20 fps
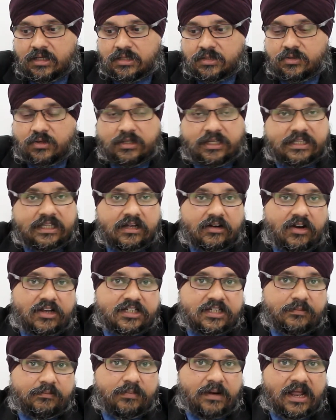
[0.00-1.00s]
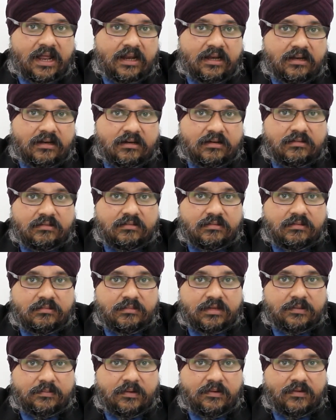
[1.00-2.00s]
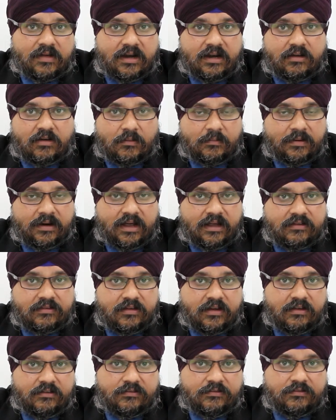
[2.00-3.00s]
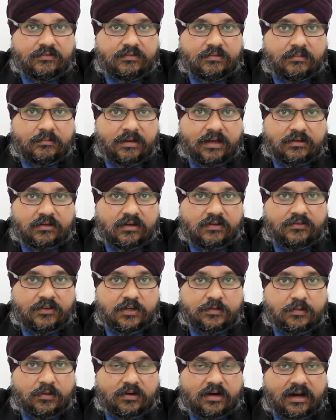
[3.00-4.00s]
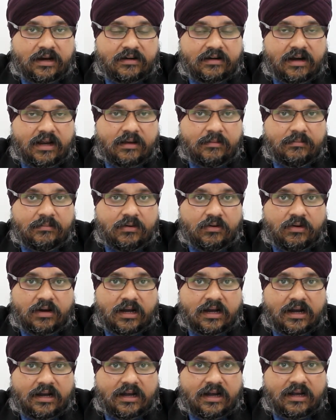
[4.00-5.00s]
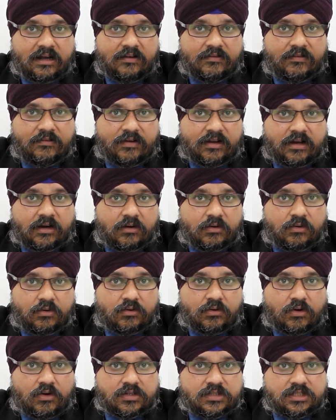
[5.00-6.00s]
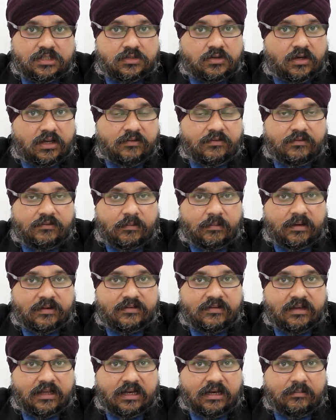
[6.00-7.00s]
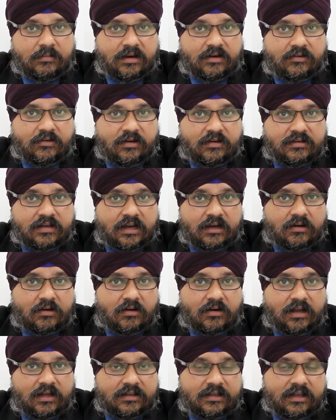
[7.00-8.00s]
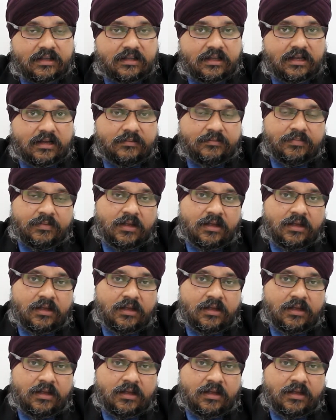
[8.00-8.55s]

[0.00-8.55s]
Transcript: So data collection plan must be very comprehensive. Based on the Fishbone Diagram, you can identify what are the root causes or even from the C&E metrics and collect data.